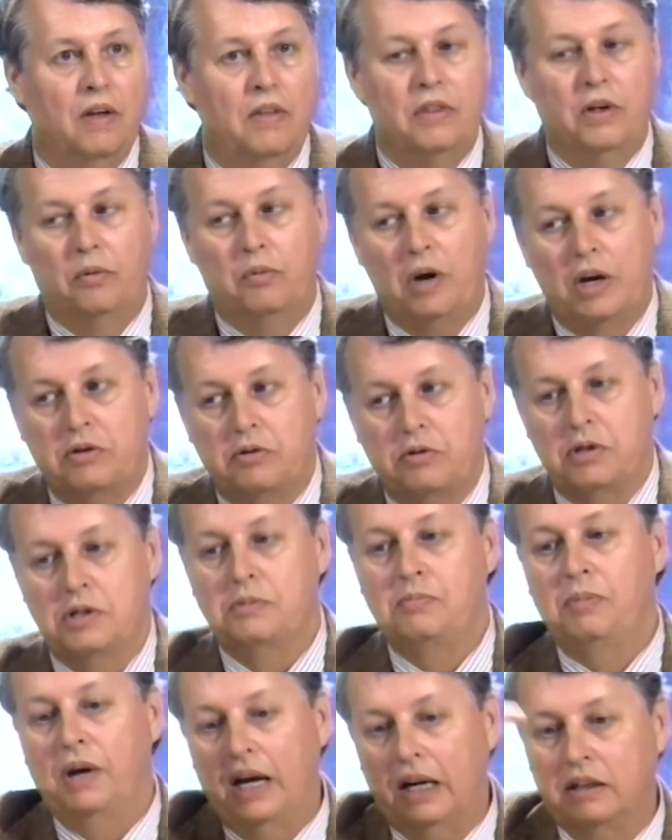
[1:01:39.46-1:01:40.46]
The
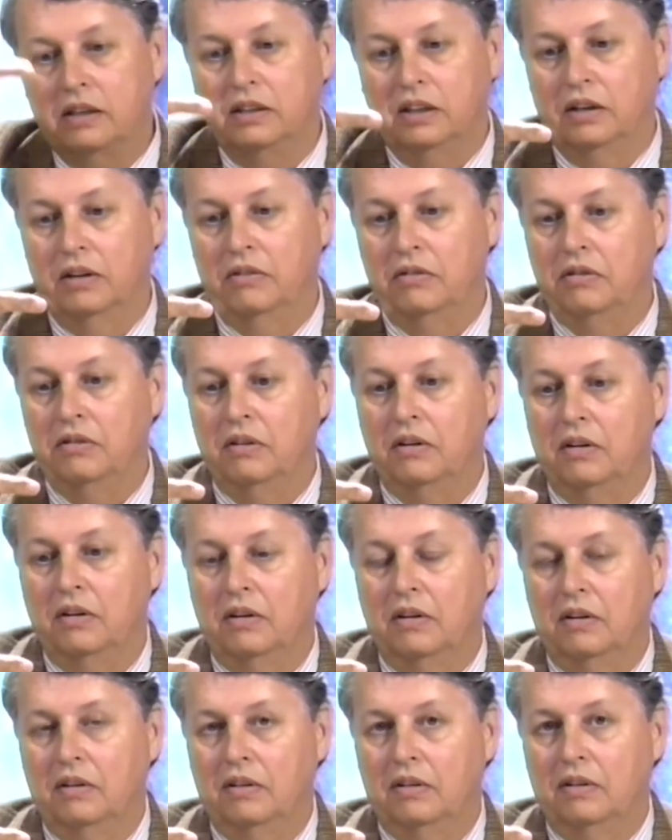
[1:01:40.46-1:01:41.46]
retrospective
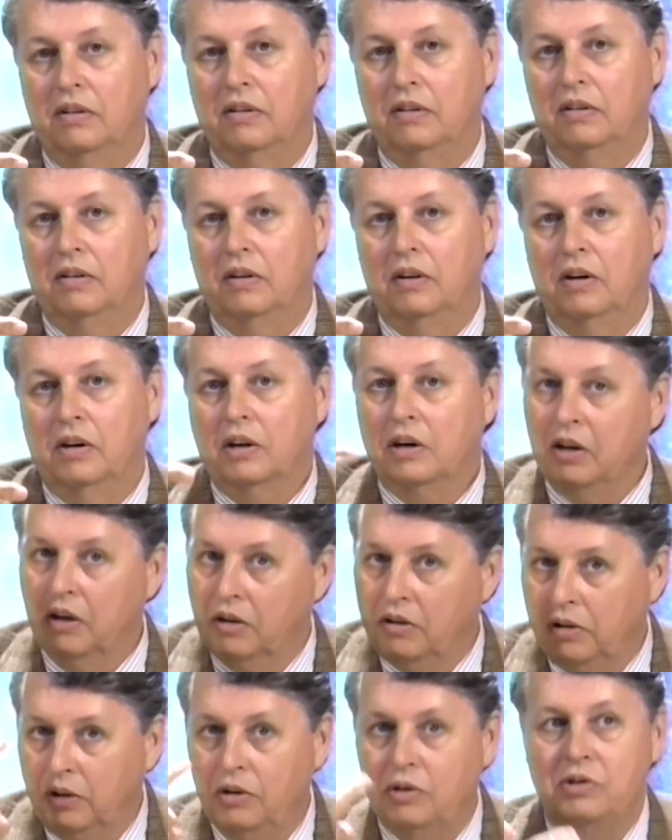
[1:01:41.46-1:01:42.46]

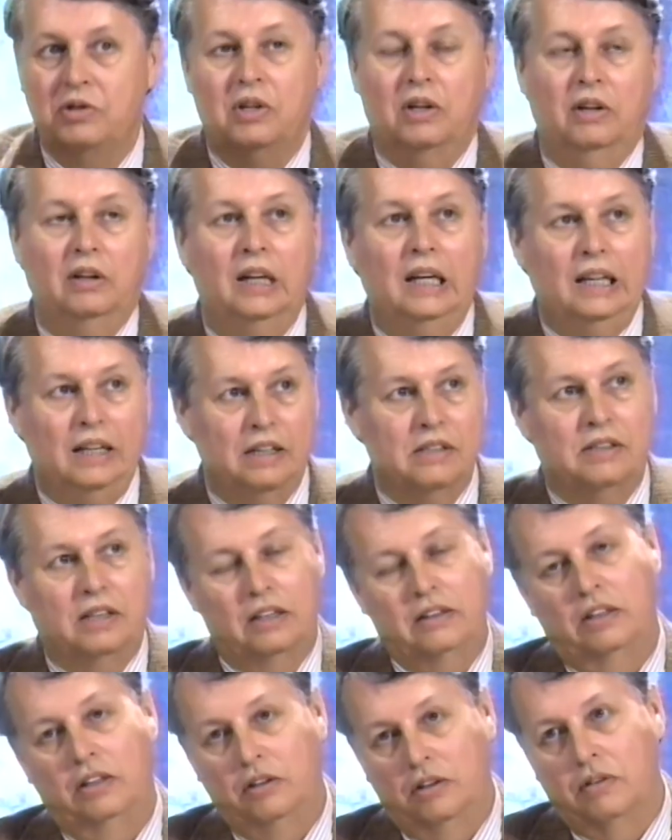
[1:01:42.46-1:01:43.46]
conclusion is
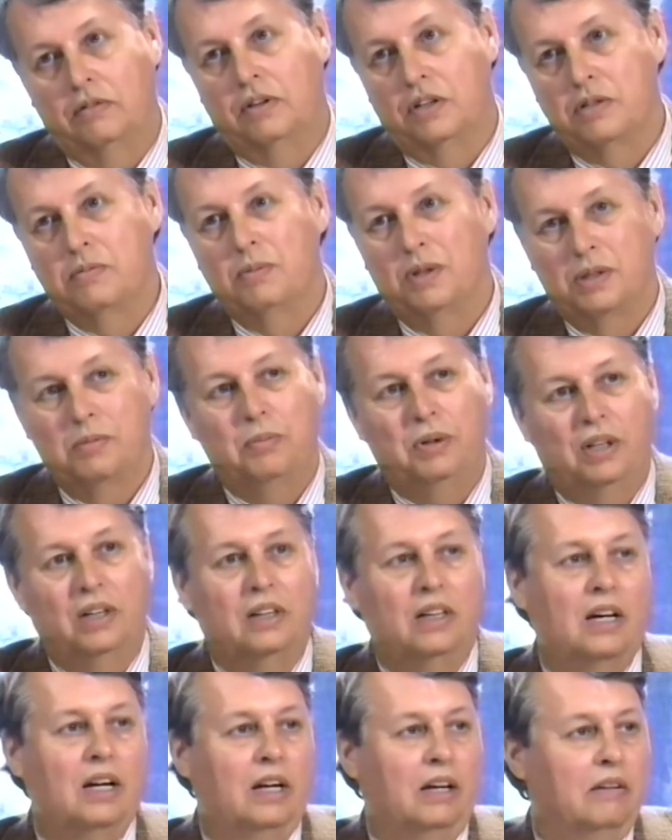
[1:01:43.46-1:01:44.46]
that the universe must be
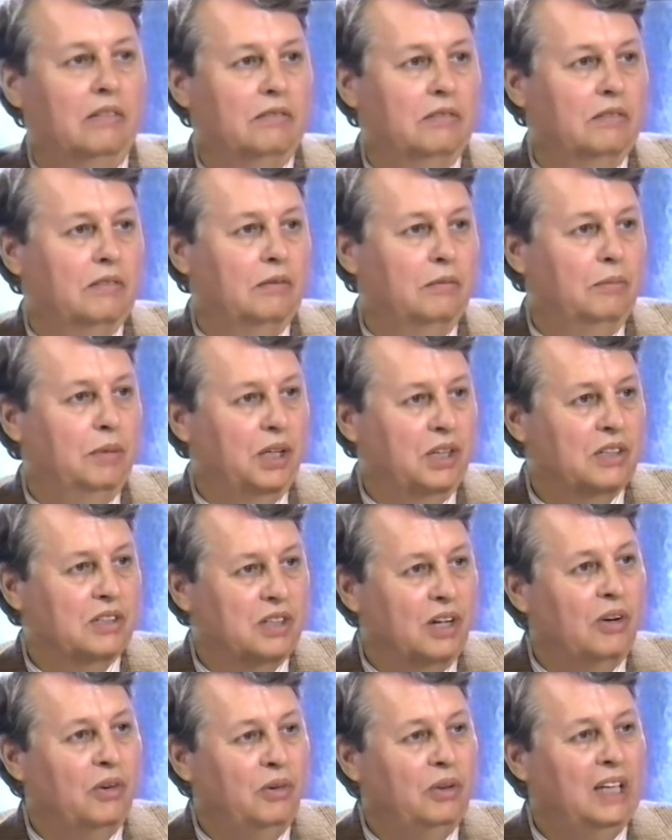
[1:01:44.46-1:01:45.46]
alive,
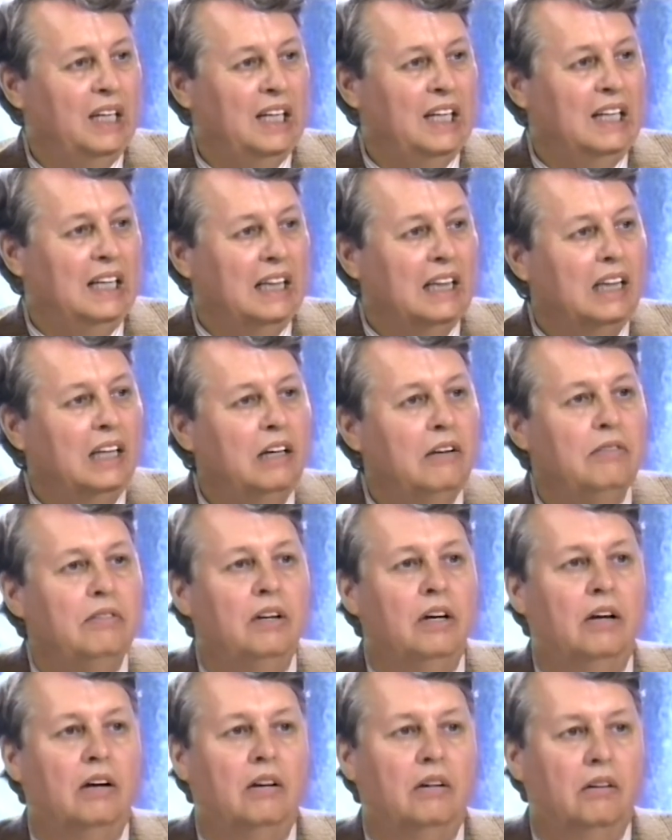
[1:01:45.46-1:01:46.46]
because only
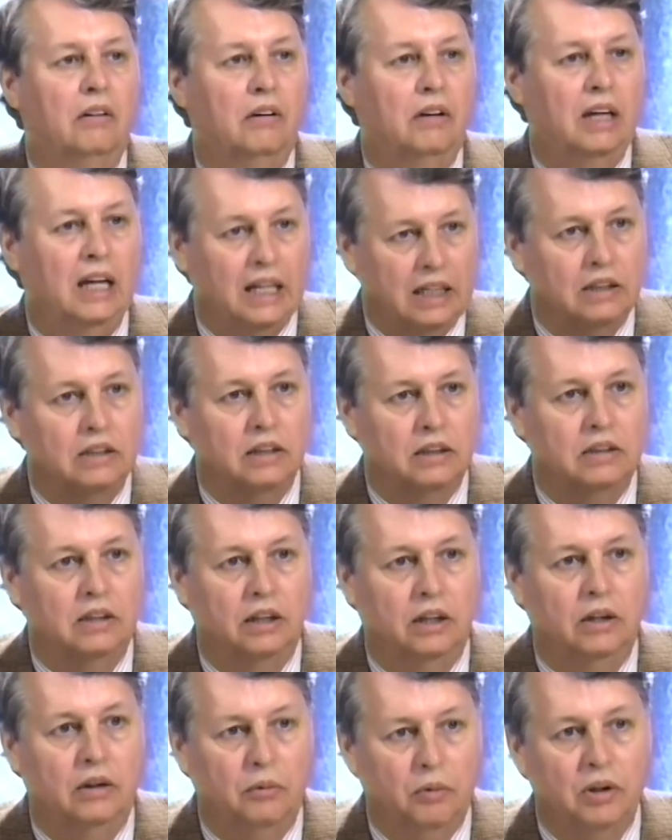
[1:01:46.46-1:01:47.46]
living
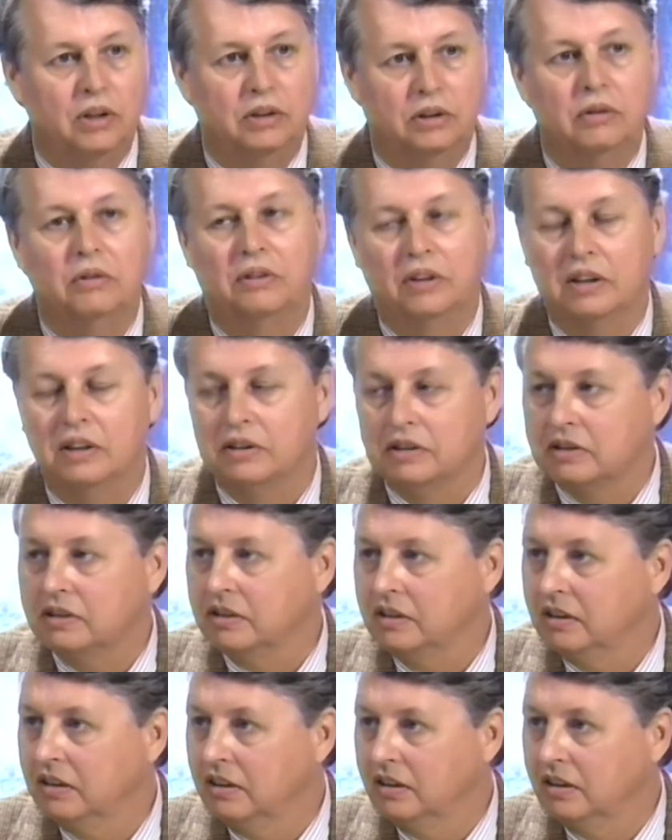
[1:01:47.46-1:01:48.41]
entity would do this.